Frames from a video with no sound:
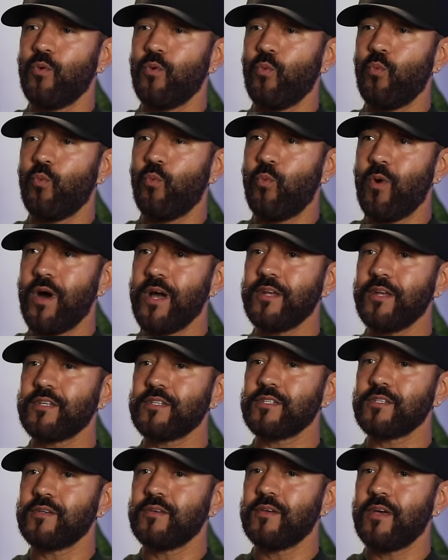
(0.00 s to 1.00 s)

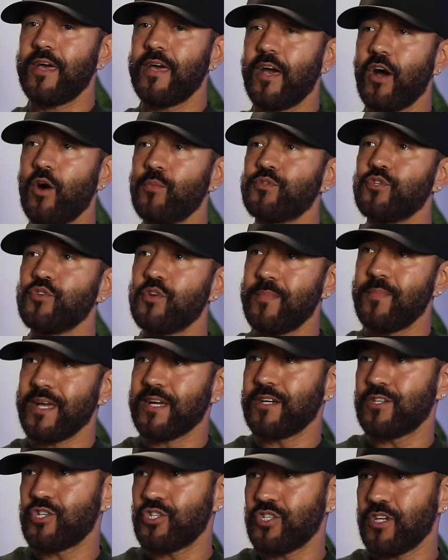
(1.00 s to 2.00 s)
what helped you to
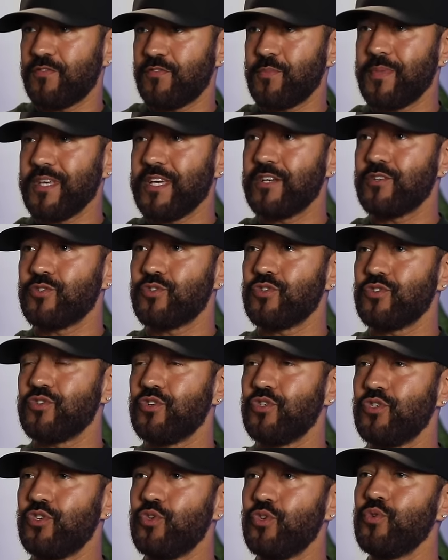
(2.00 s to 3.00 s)
make a shift? Because
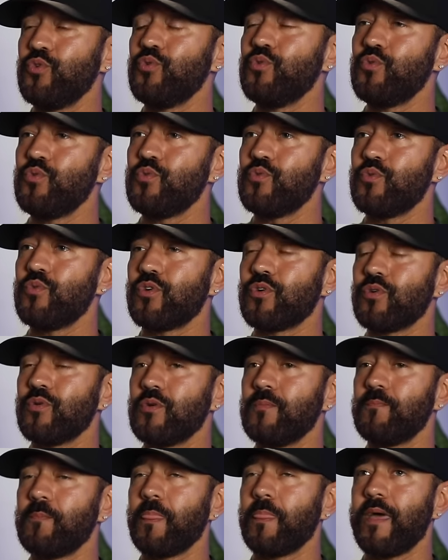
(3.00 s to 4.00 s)
you
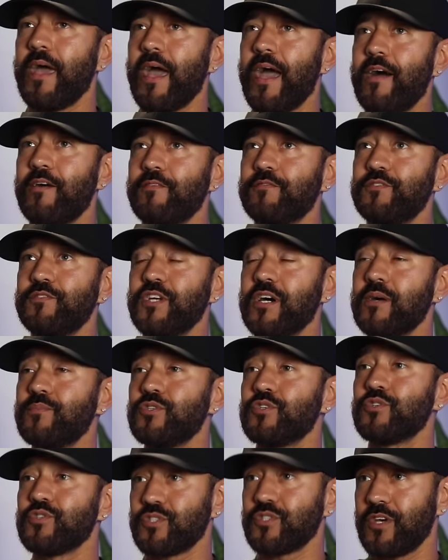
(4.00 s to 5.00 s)
have dubbed
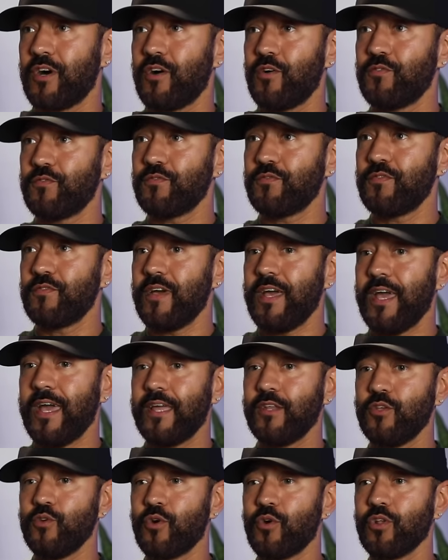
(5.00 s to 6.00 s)
yourself
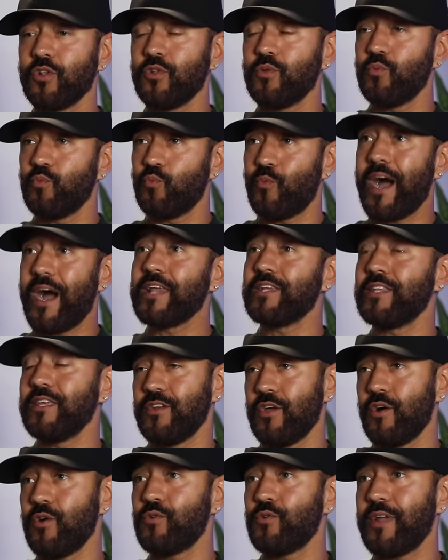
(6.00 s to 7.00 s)
and you are widely
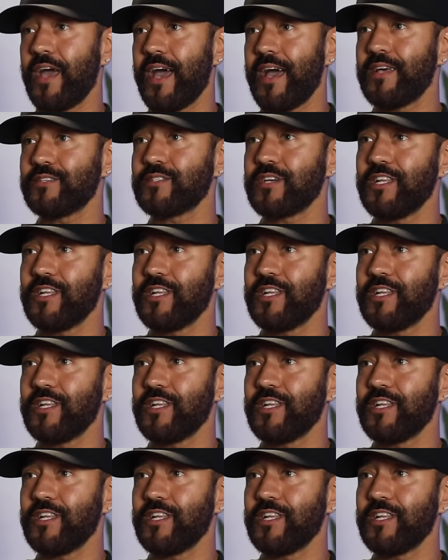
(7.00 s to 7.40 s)
known as